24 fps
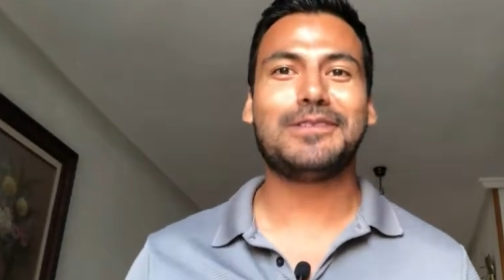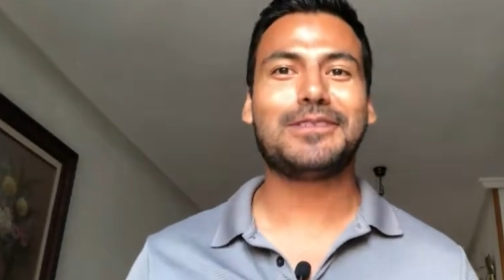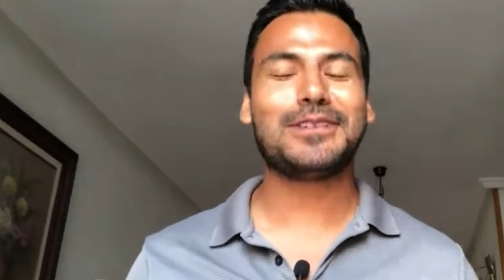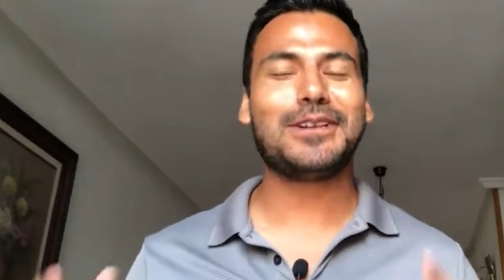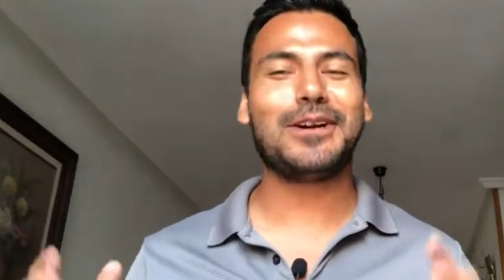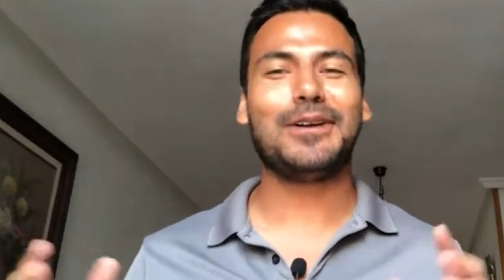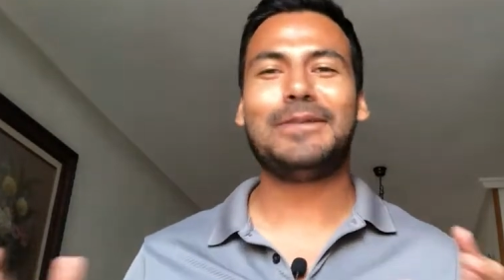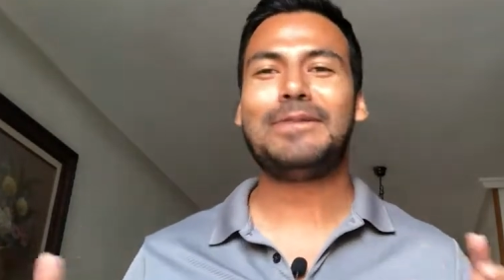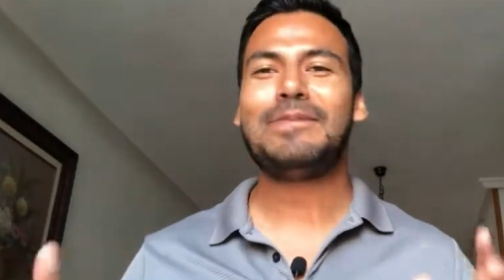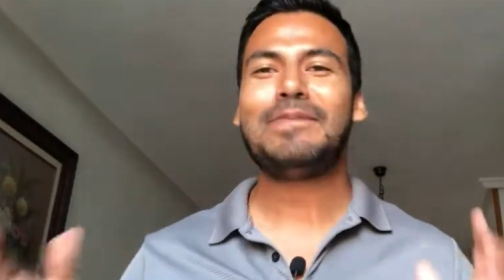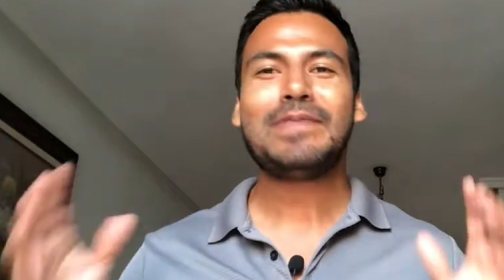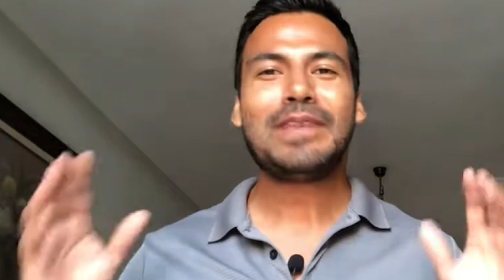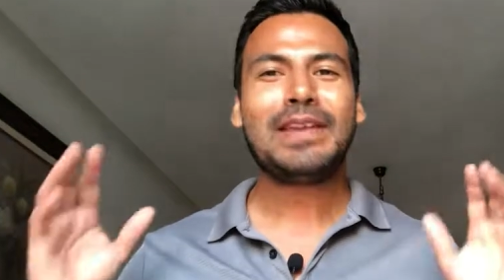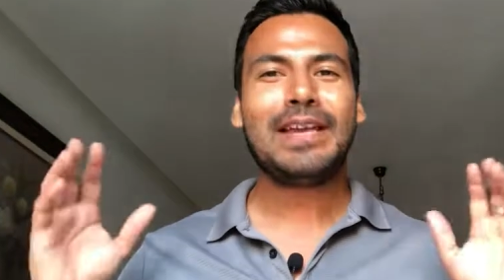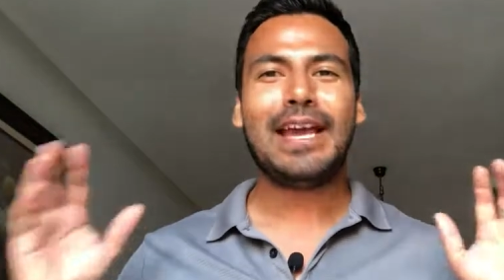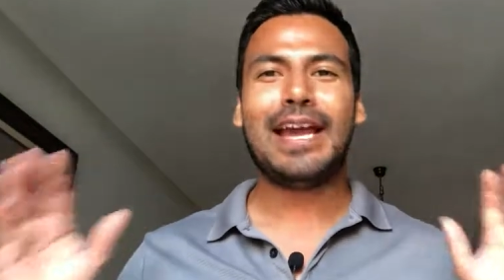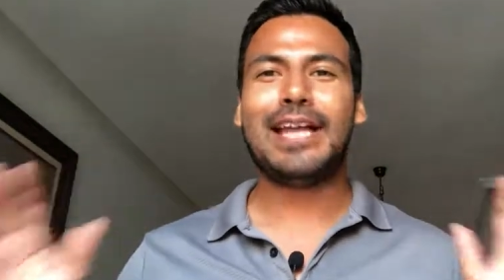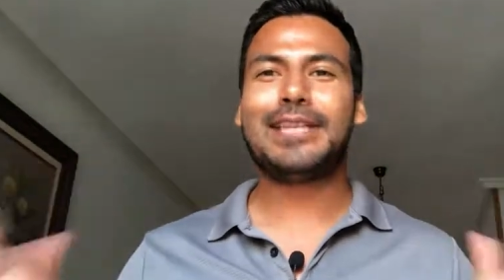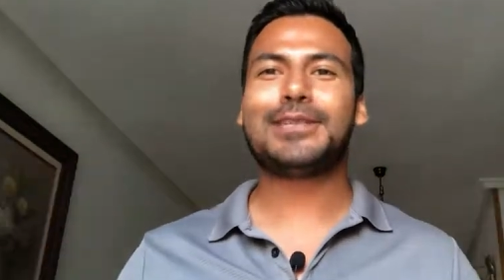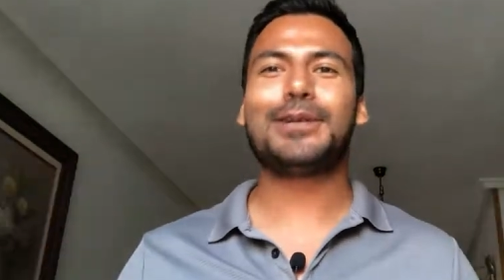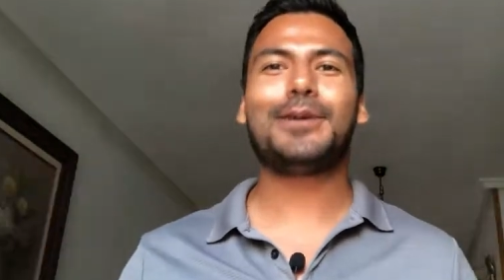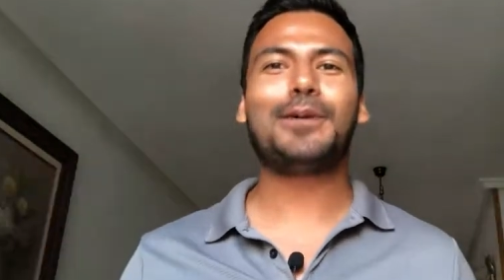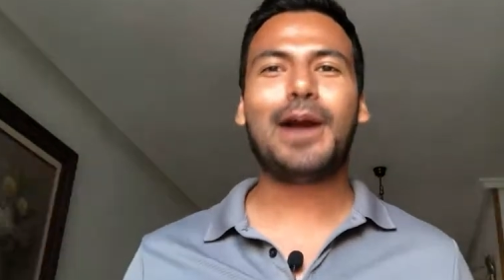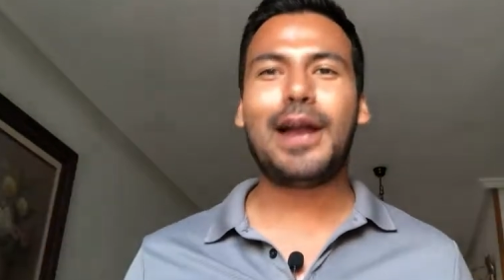So
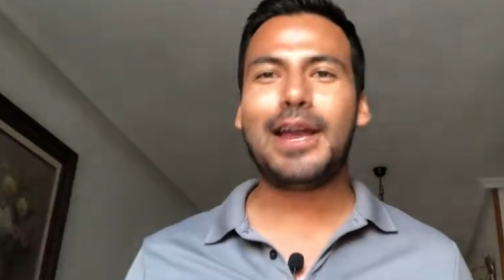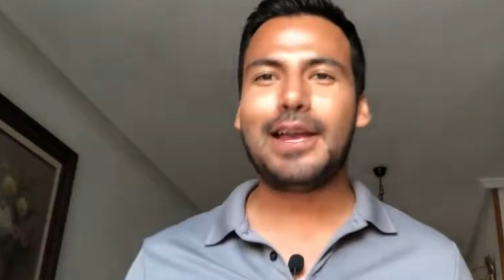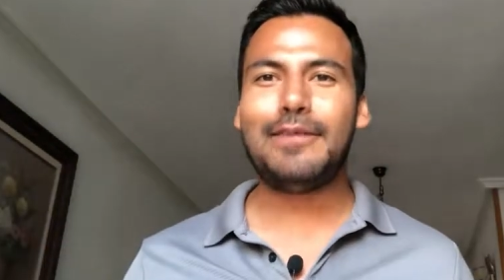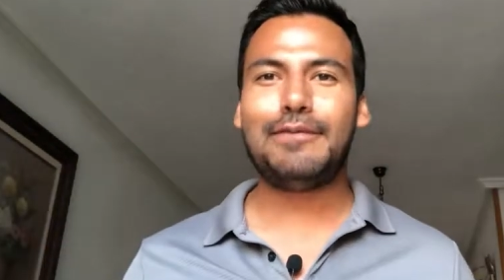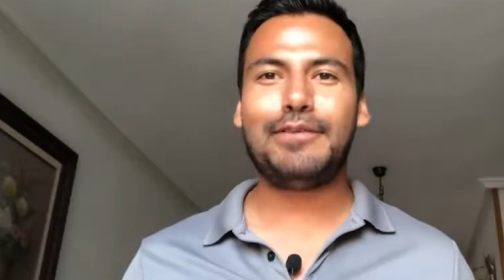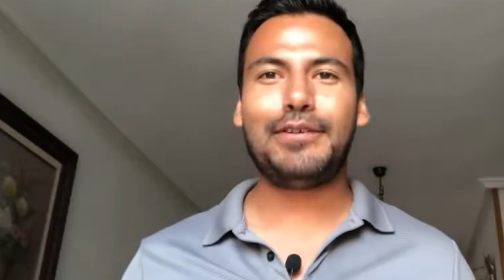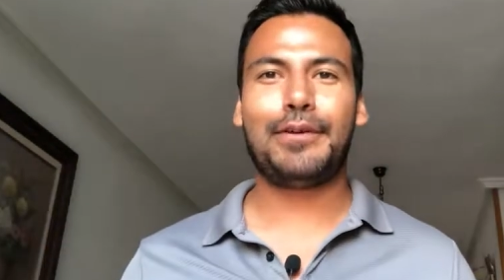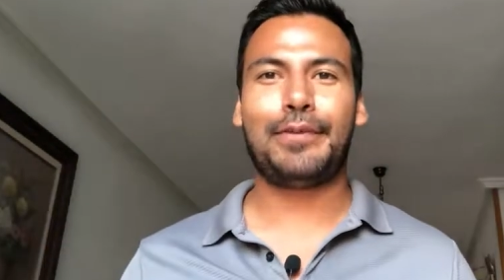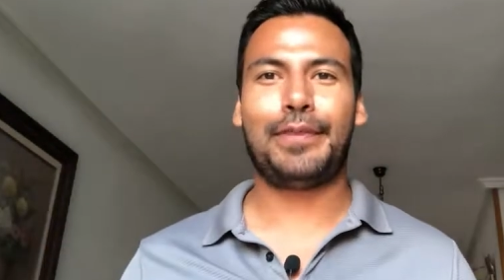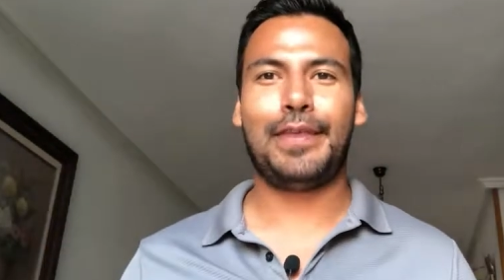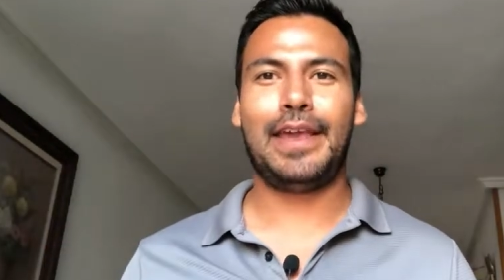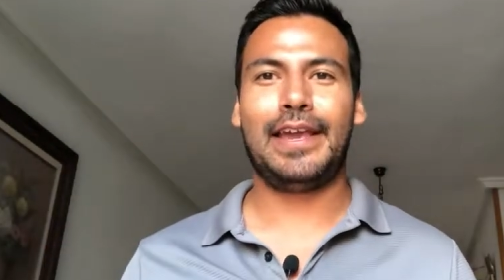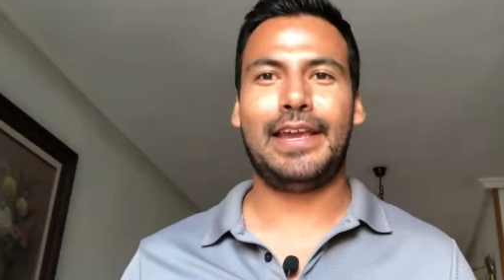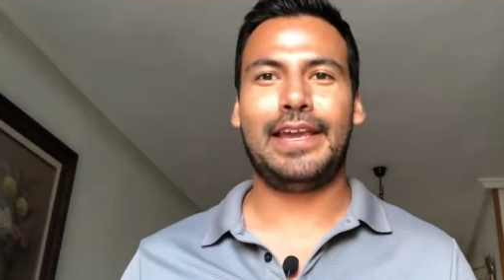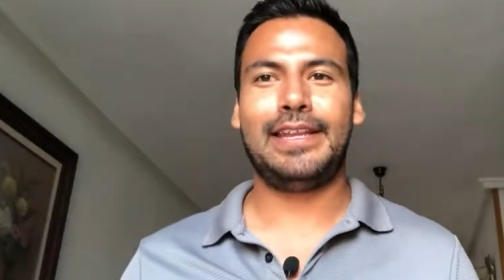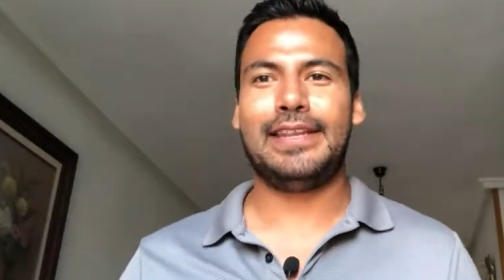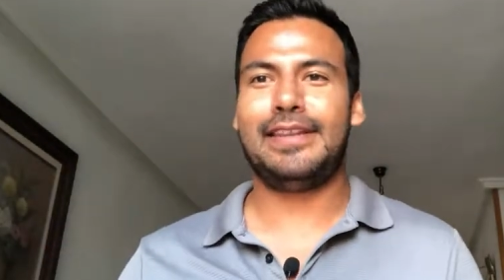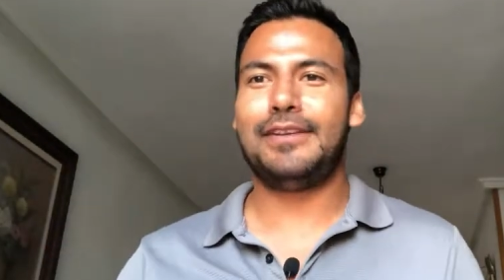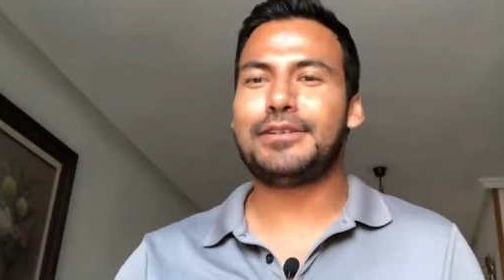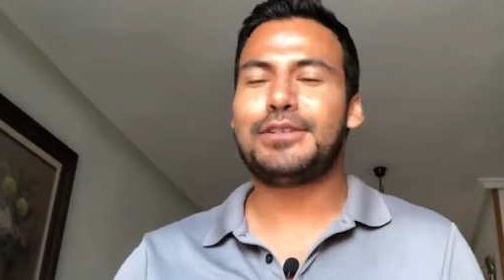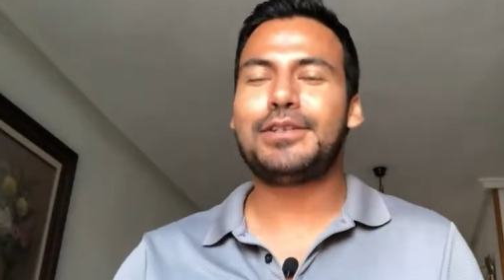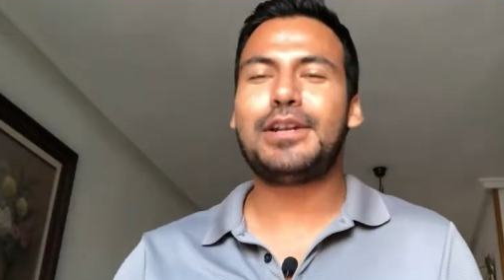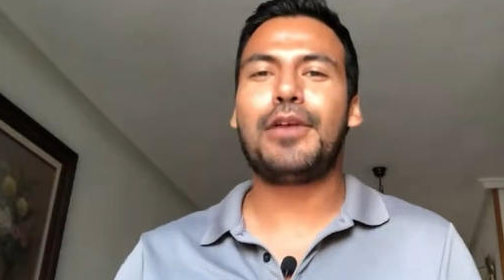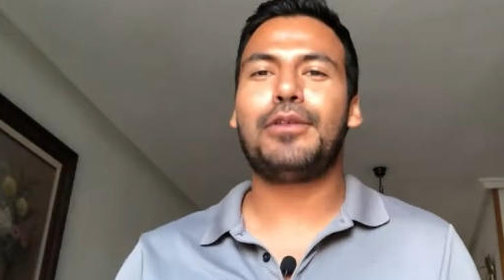it's all right if you're thinking.
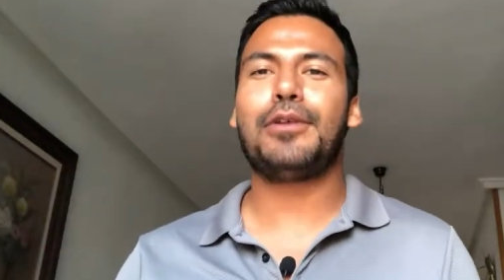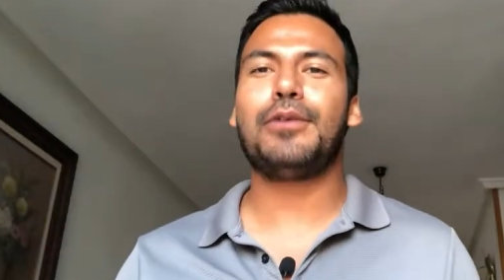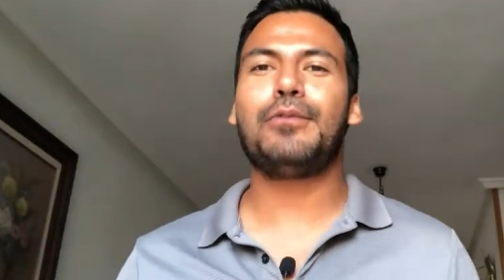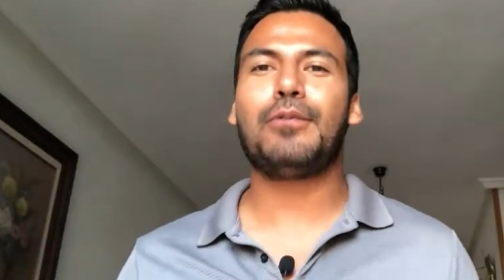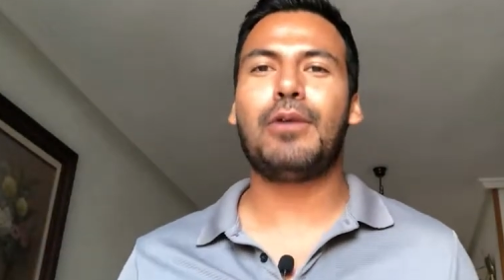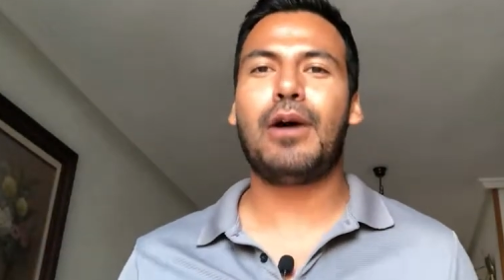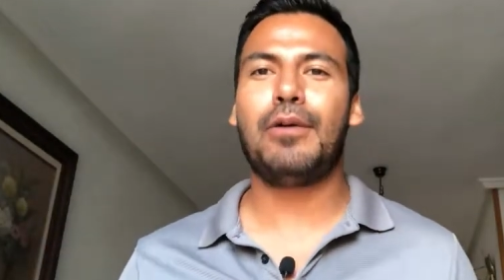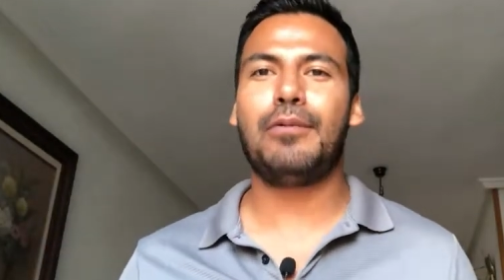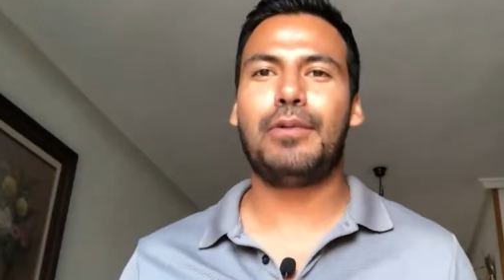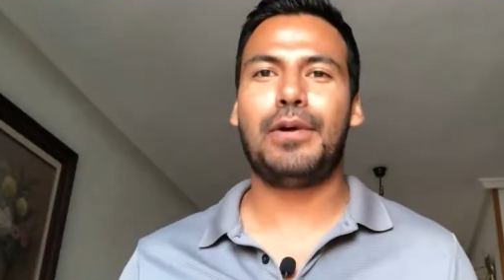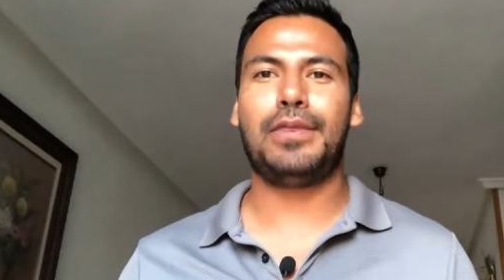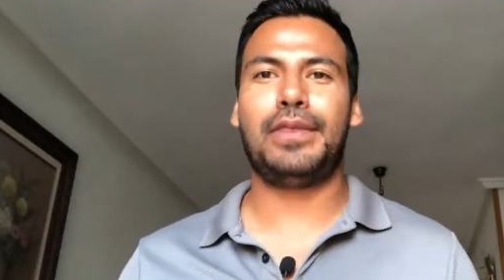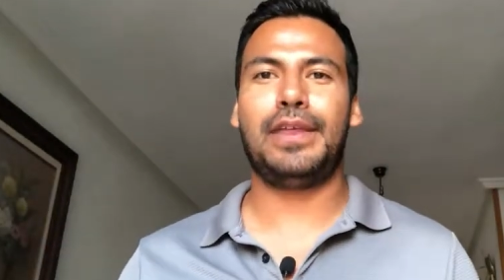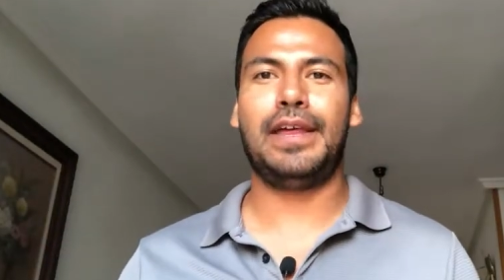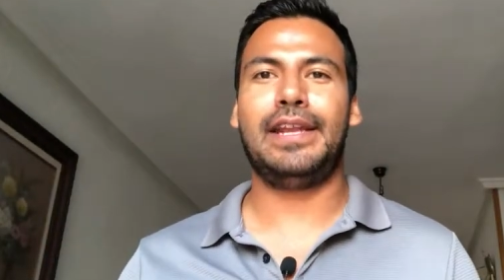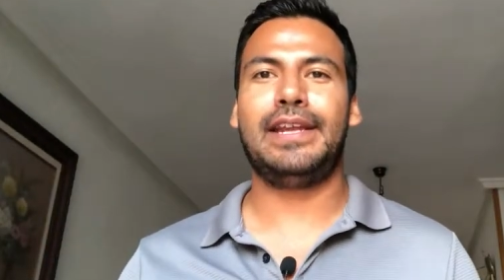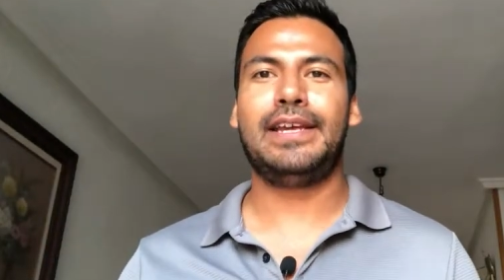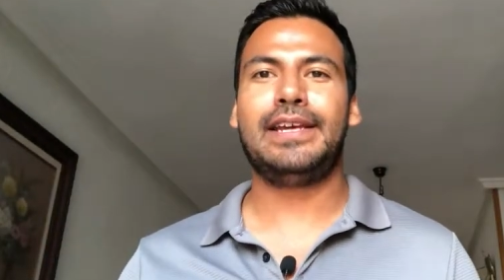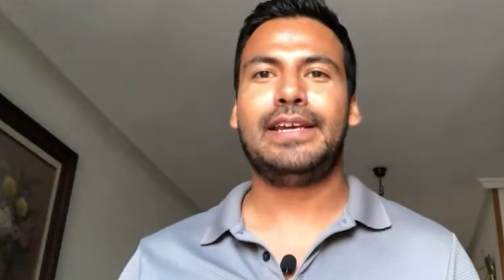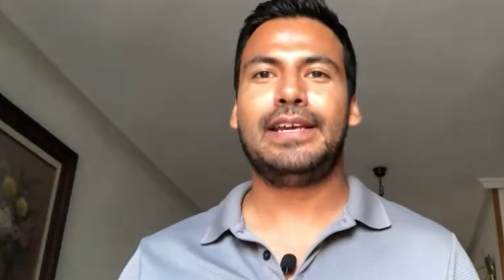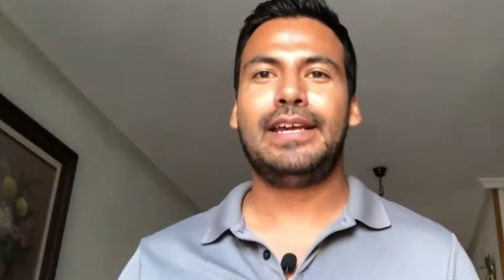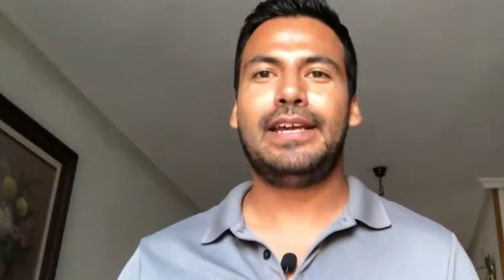There's nothing wrong with it.